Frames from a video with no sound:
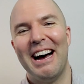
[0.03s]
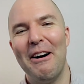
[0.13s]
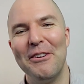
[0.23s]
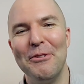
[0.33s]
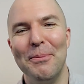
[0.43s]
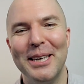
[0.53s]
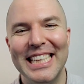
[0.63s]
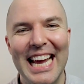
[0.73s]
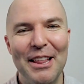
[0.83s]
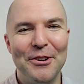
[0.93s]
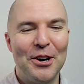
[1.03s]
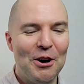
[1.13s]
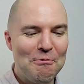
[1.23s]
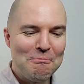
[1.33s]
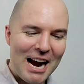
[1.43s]
All right, everybody gather
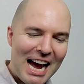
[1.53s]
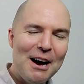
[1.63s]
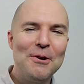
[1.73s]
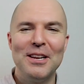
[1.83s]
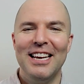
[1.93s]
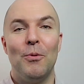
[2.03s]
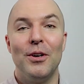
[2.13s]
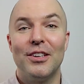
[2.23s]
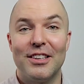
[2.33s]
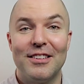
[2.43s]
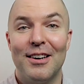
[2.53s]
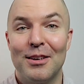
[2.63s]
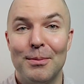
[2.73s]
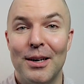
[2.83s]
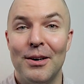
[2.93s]
around. We are going to
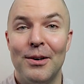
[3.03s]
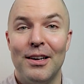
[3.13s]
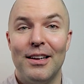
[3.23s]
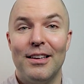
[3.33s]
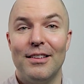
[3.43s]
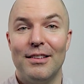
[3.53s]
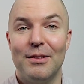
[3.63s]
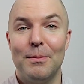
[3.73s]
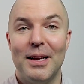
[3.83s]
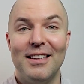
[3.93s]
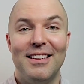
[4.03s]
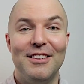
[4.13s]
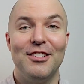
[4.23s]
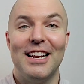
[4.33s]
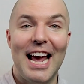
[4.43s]
talk about some
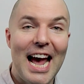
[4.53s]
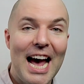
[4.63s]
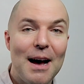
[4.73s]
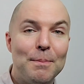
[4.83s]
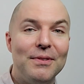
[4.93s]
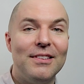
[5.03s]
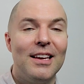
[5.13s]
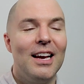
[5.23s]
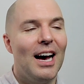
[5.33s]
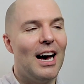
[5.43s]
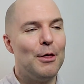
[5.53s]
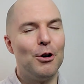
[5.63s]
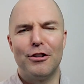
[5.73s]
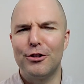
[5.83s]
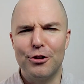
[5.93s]
meditation apps. There
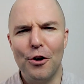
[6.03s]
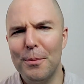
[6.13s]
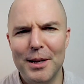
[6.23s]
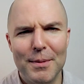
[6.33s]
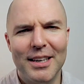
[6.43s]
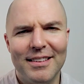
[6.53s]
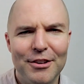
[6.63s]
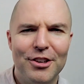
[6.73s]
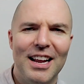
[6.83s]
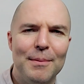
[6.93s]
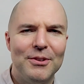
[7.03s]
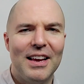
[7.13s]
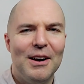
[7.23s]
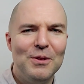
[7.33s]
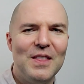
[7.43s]
are so many meditation apps
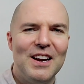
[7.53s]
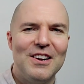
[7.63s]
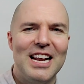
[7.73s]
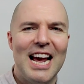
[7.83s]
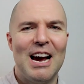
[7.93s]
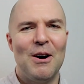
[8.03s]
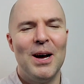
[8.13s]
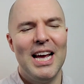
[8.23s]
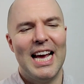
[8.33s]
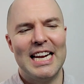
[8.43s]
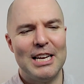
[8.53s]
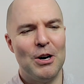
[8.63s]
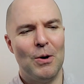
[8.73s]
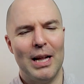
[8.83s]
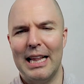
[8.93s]
out there now, and I
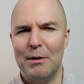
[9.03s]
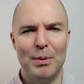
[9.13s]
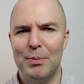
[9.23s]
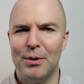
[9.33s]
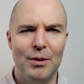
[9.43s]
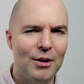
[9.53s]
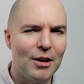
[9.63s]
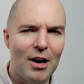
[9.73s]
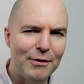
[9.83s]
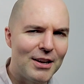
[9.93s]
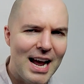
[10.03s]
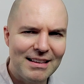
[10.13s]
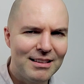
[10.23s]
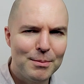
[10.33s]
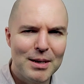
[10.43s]
know a lot of people are often
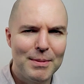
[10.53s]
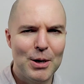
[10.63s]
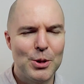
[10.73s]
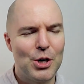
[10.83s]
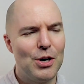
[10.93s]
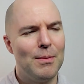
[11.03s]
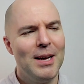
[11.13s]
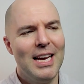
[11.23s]
asking me about them.